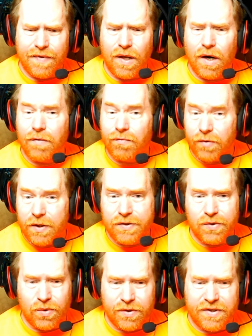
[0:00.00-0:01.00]
lot of
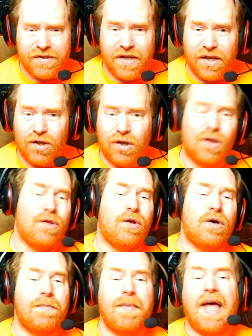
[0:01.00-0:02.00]
resources that you can
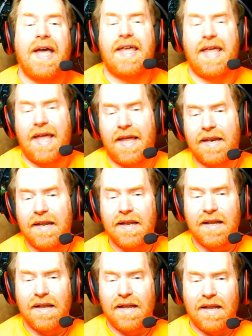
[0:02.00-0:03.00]
look back at.
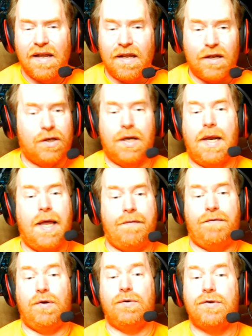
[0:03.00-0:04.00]
You didn't have
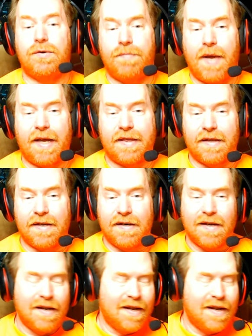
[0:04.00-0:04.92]
YouTube back then.